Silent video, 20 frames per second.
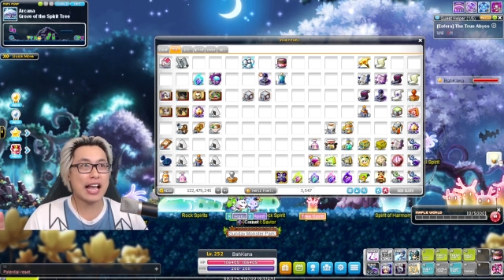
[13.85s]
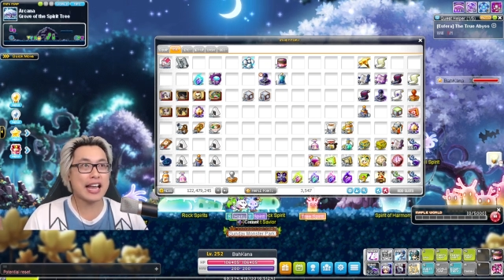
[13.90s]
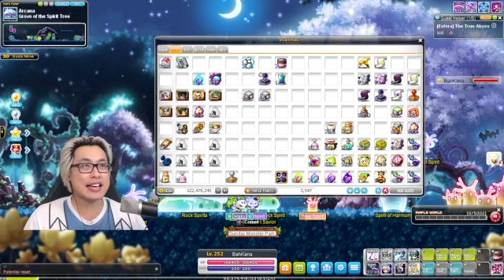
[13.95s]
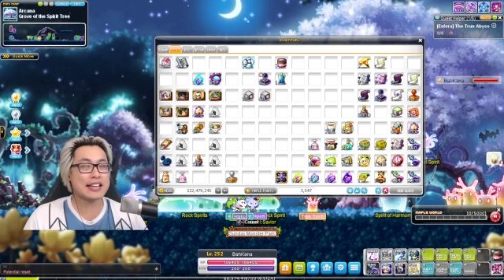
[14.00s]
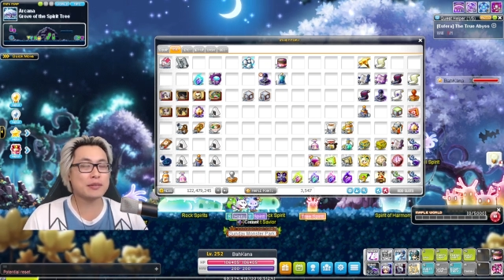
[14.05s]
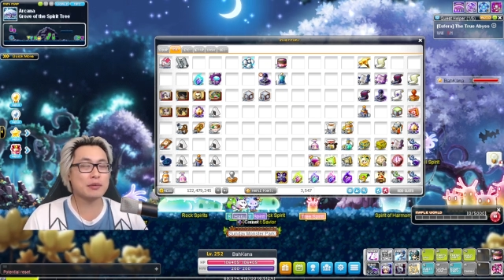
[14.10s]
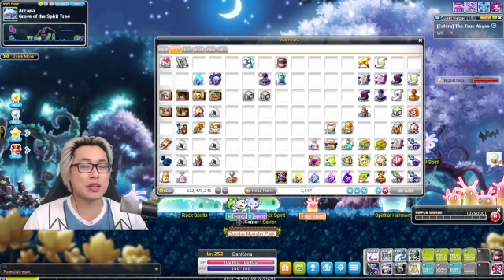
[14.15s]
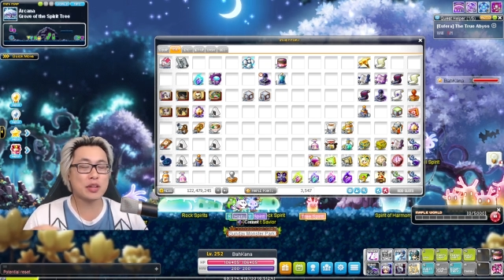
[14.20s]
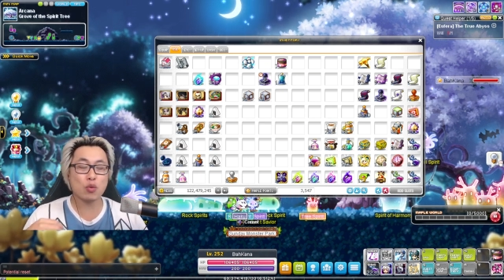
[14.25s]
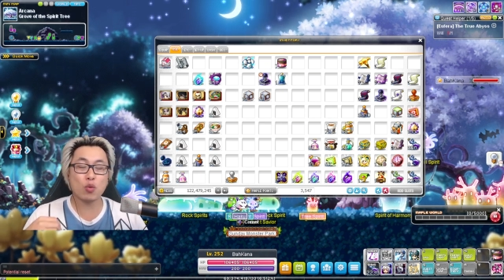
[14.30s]

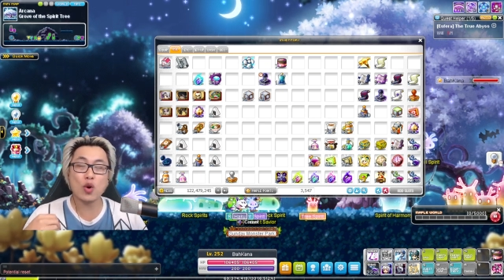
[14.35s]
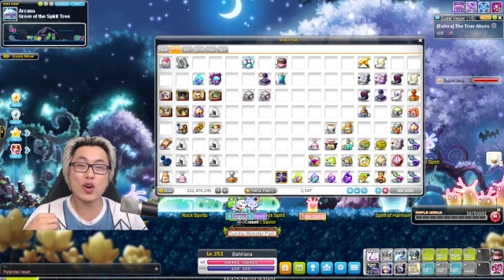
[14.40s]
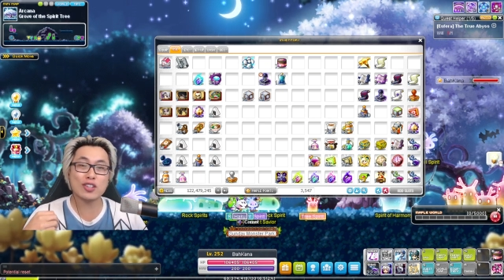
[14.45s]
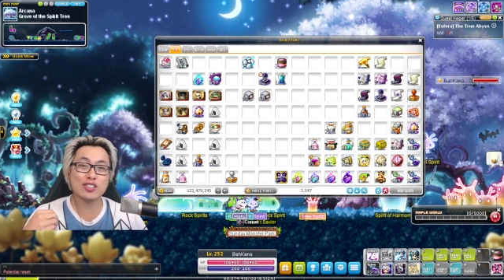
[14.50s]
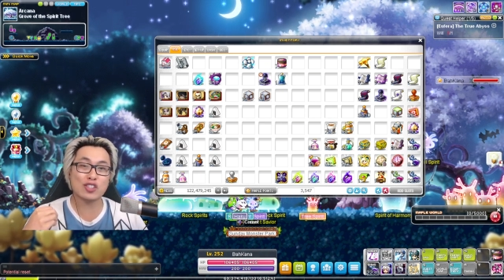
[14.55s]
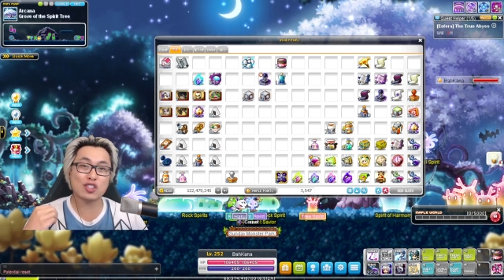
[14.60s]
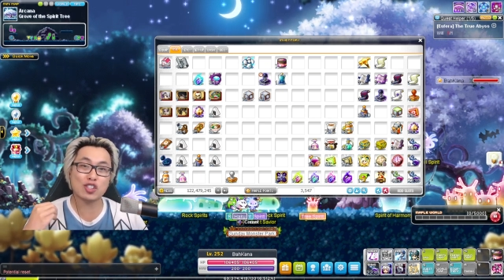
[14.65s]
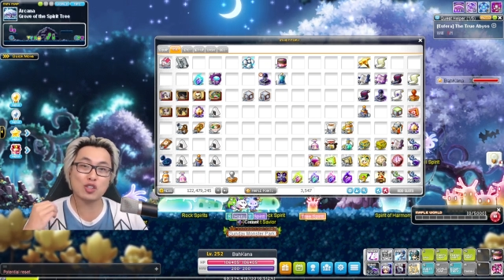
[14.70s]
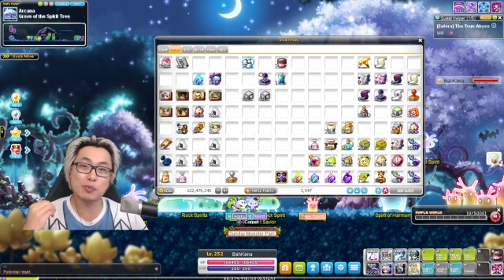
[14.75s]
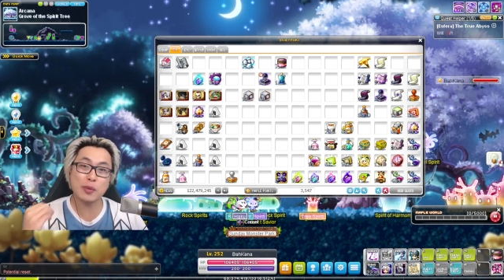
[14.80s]
and it
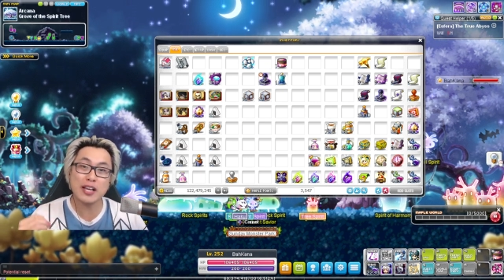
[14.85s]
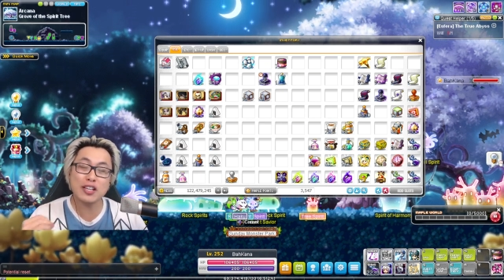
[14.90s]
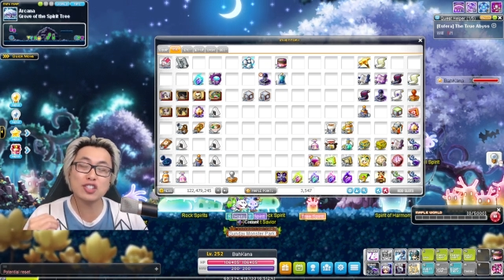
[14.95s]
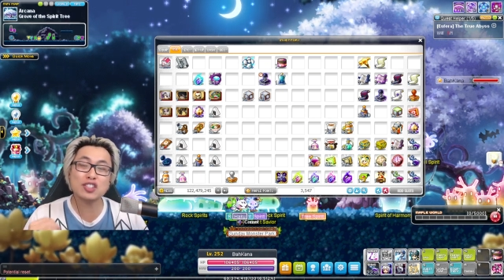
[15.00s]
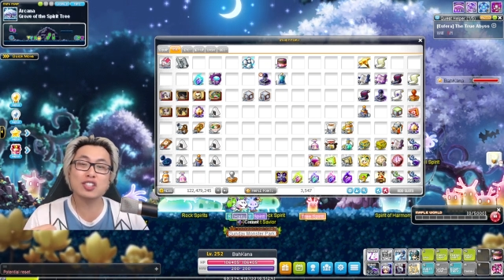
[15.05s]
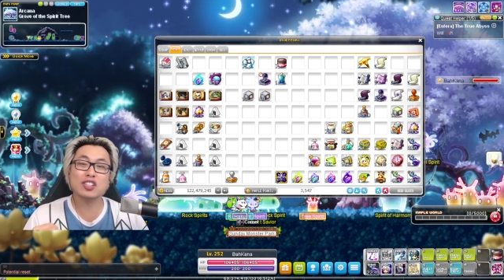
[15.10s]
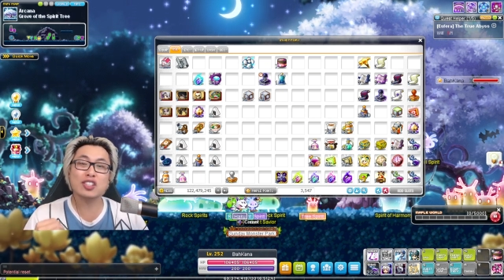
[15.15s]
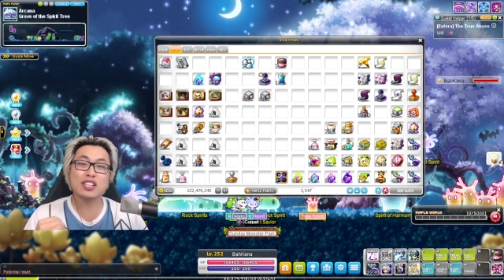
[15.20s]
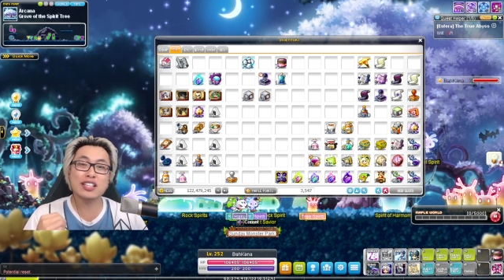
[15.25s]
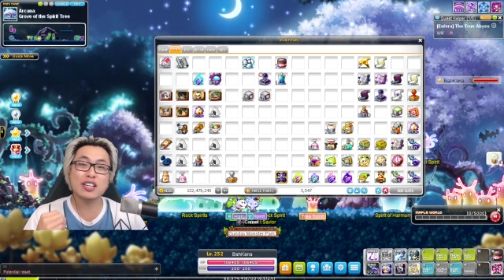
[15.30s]
works
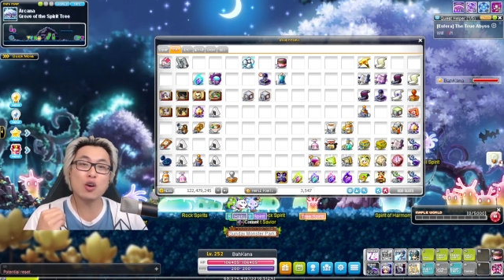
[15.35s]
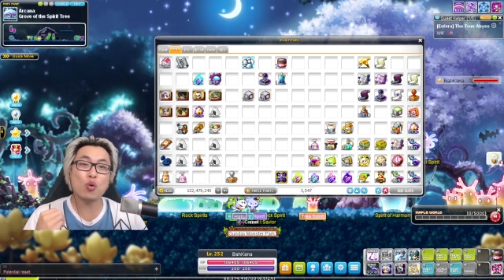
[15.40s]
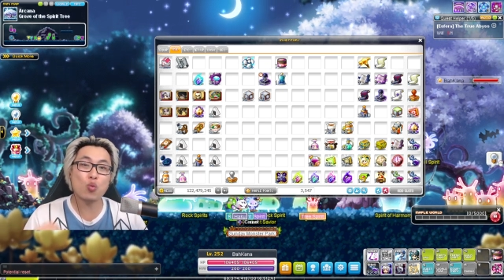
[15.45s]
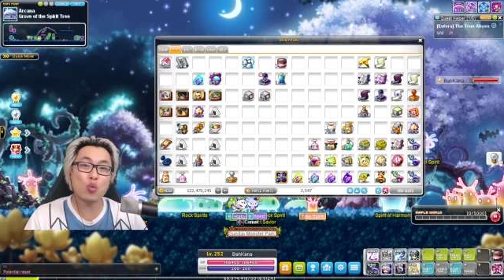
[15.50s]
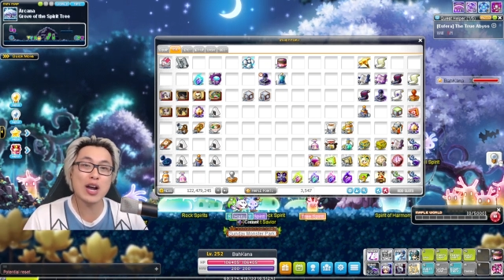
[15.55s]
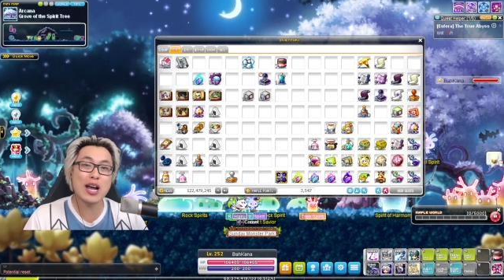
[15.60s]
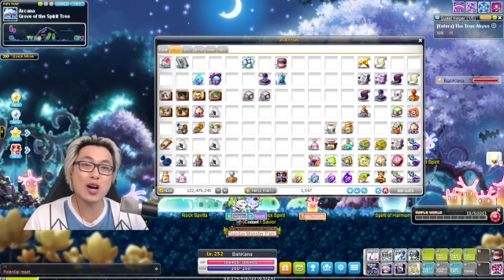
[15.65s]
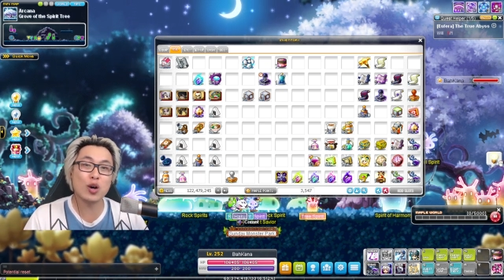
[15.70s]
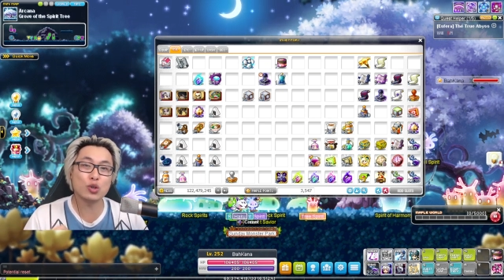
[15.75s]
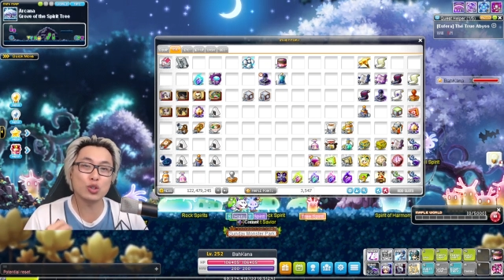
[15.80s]
especially
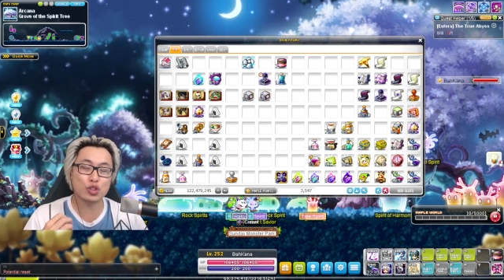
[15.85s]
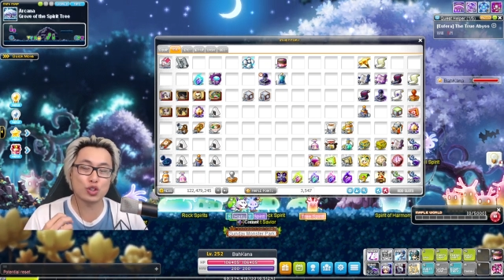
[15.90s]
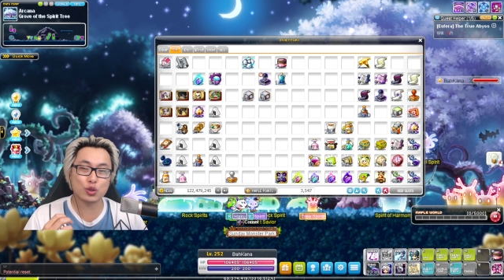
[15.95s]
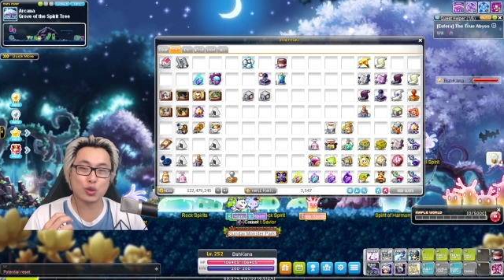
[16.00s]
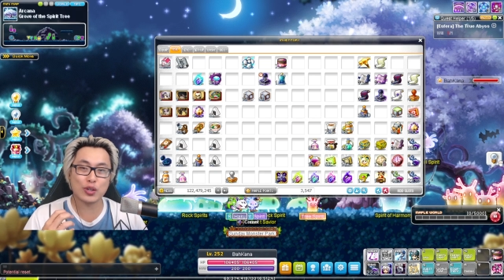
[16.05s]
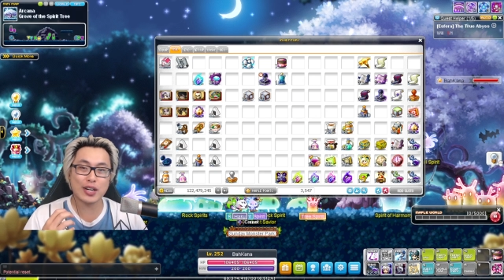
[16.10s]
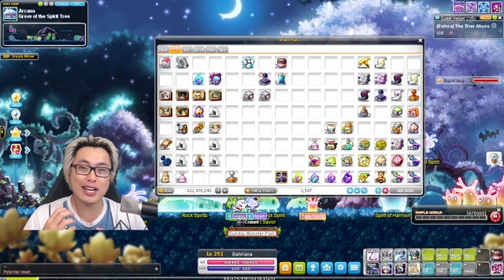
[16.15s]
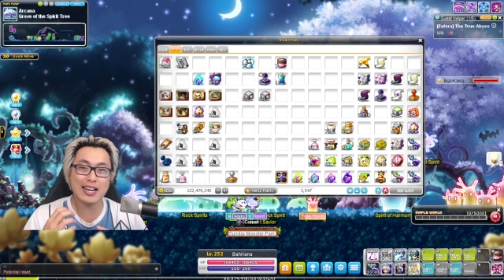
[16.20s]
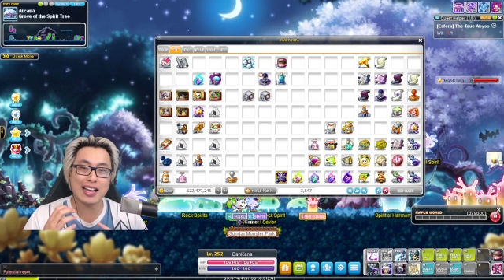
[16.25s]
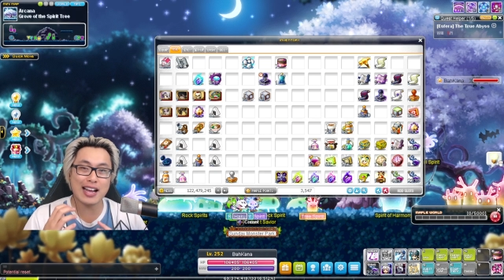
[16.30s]
well
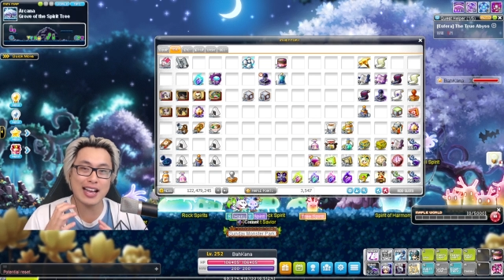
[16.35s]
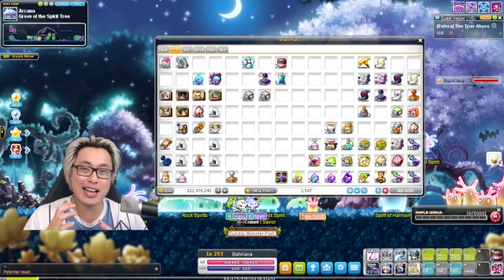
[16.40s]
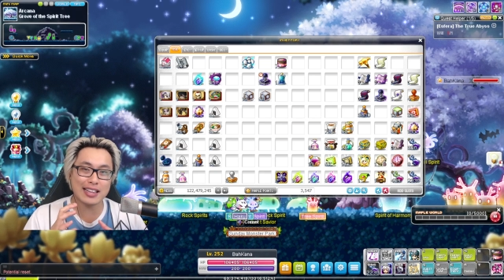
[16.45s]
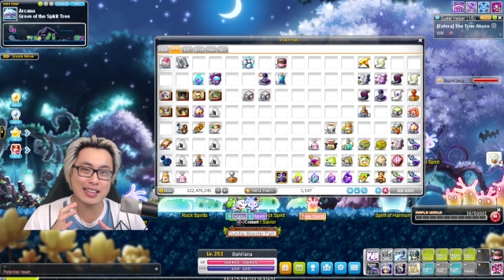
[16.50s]
during